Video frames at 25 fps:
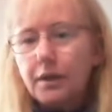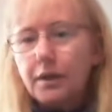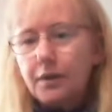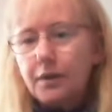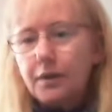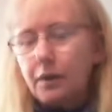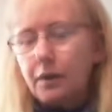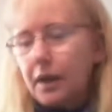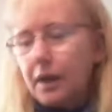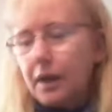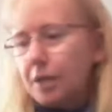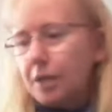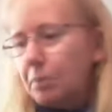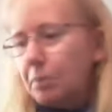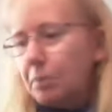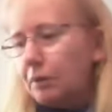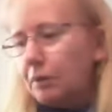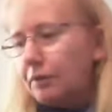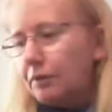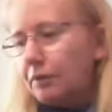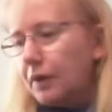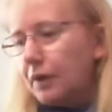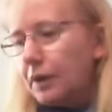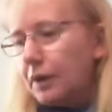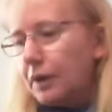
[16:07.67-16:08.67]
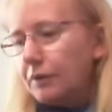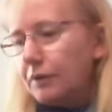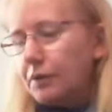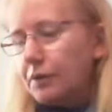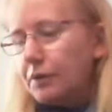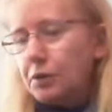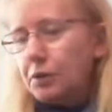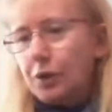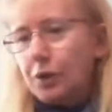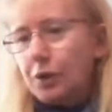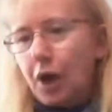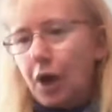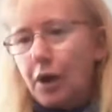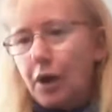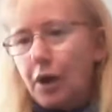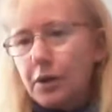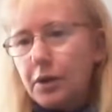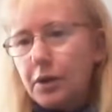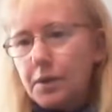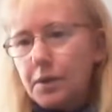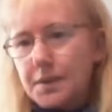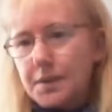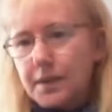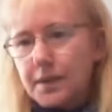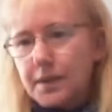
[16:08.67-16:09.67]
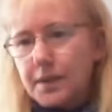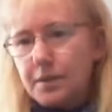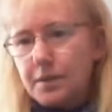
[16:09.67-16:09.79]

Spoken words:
So the ePortfolio, if you're going to use it